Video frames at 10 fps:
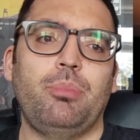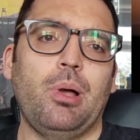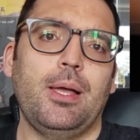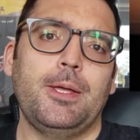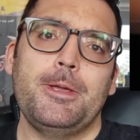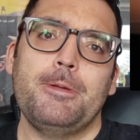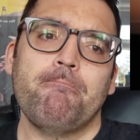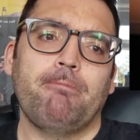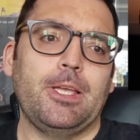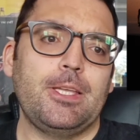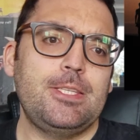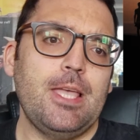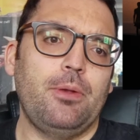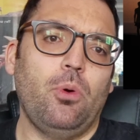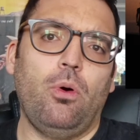But like I
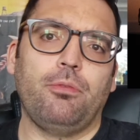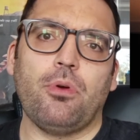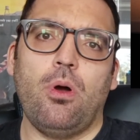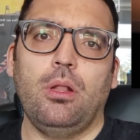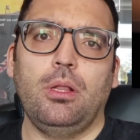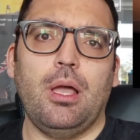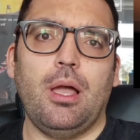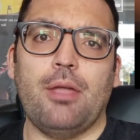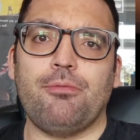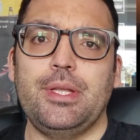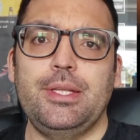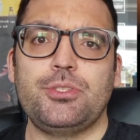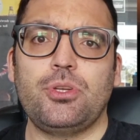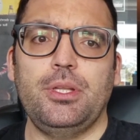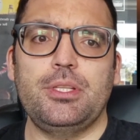said, overall, I really
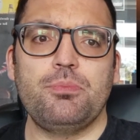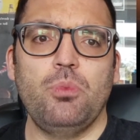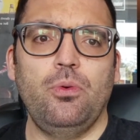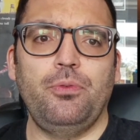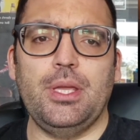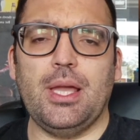enjoyed this movie.